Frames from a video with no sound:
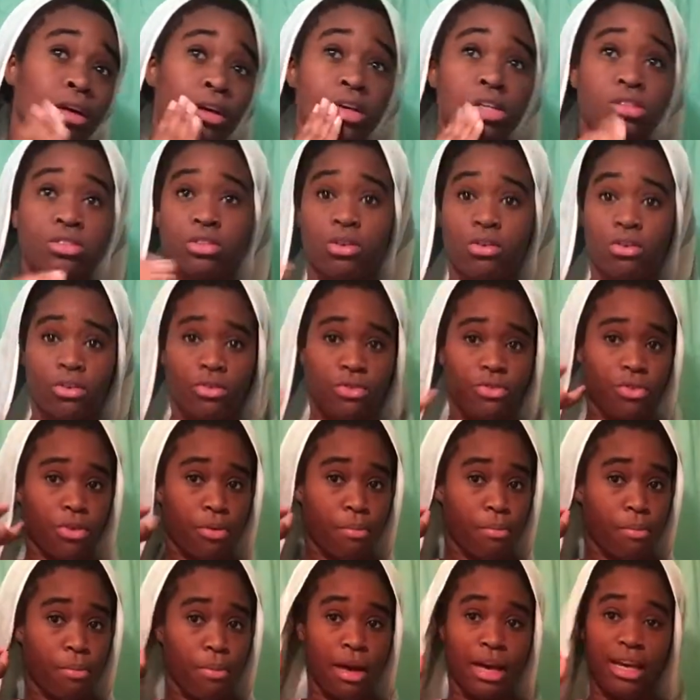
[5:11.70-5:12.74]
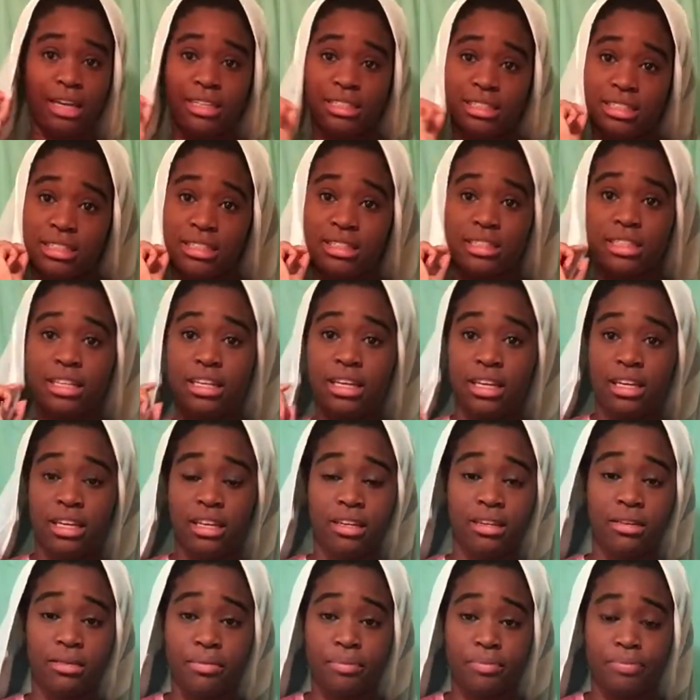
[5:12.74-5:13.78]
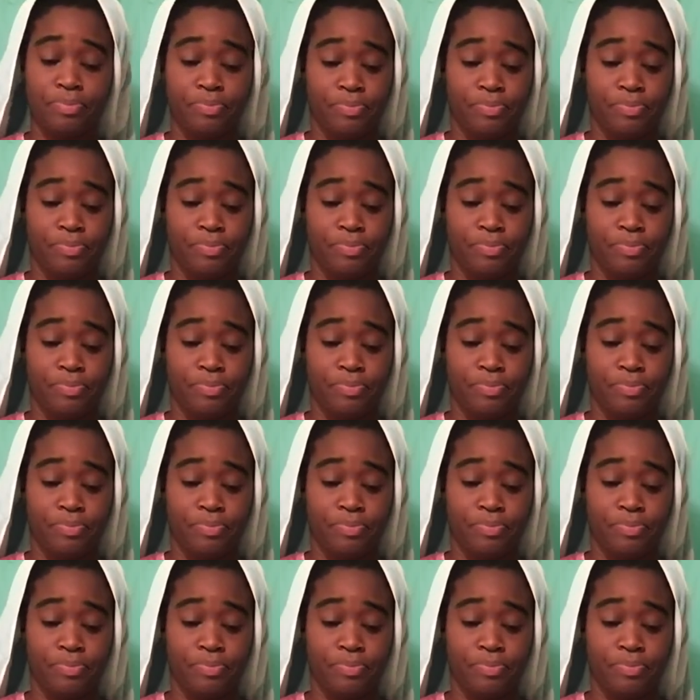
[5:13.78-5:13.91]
So for my skin,